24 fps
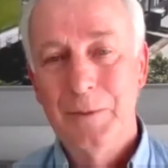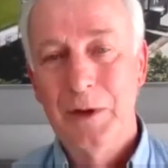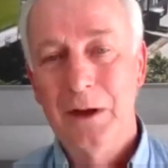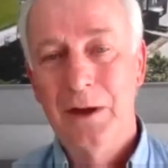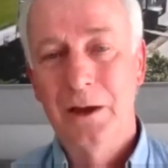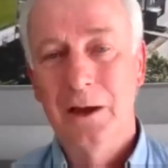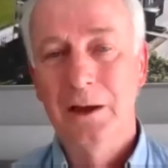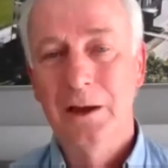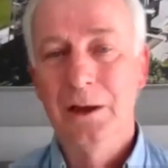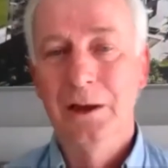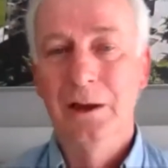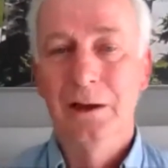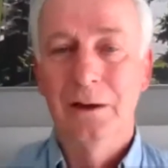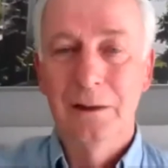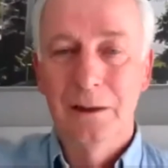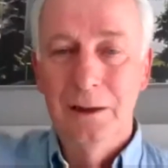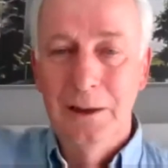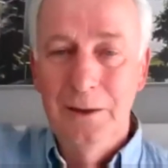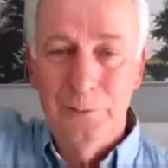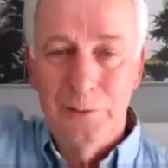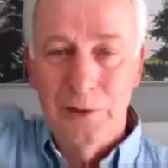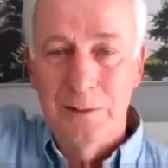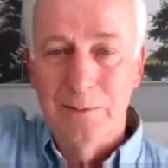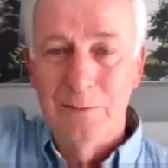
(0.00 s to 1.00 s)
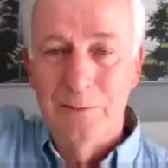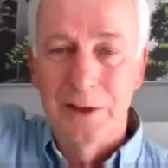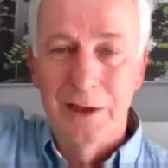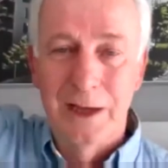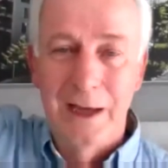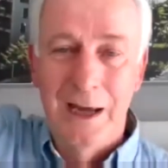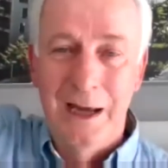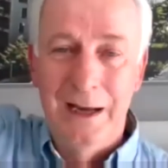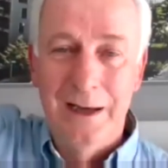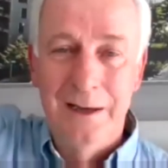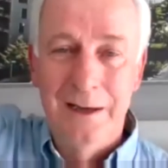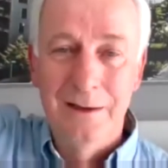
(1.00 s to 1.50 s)
uh, lift him
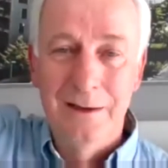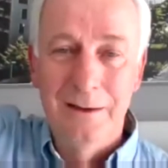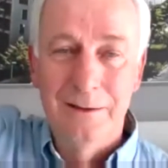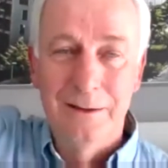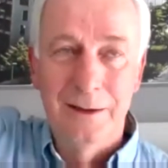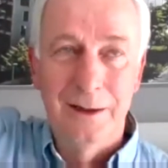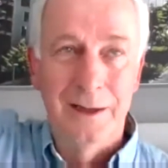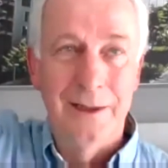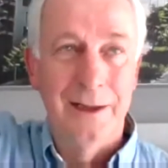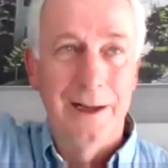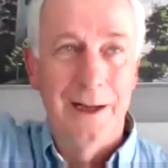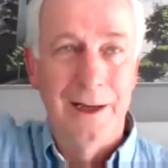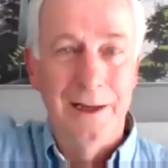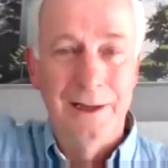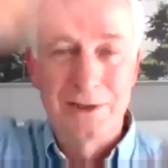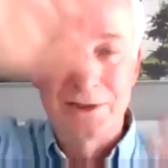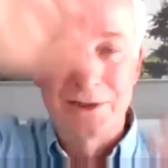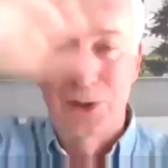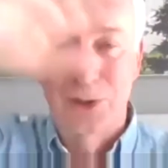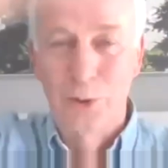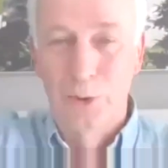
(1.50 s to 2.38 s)
again, and then it's